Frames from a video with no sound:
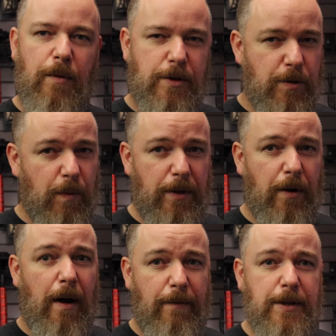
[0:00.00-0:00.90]
which is what
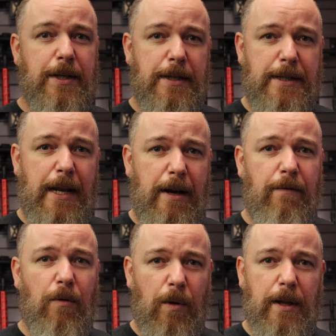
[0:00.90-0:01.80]
they're obviously
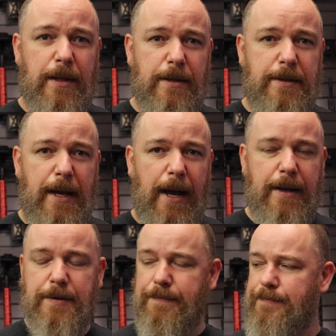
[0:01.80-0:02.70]
intended for at this
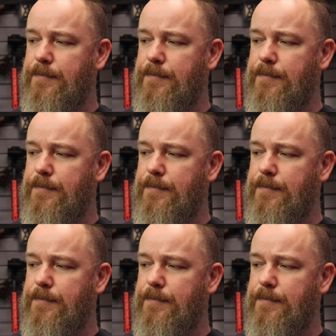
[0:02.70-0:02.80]
size,